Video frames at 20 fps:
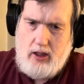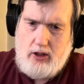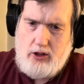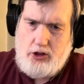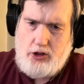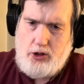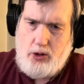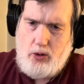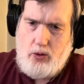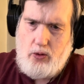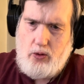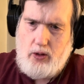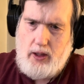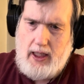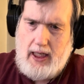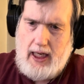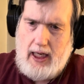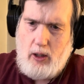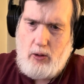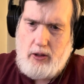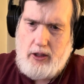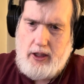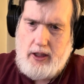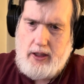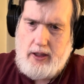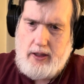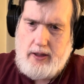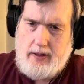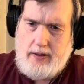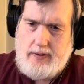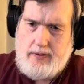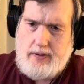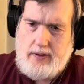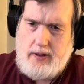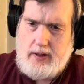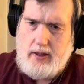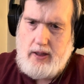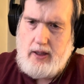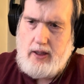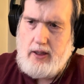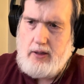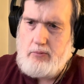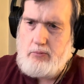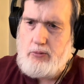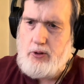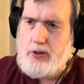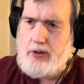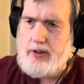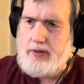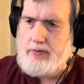Joel Cower, born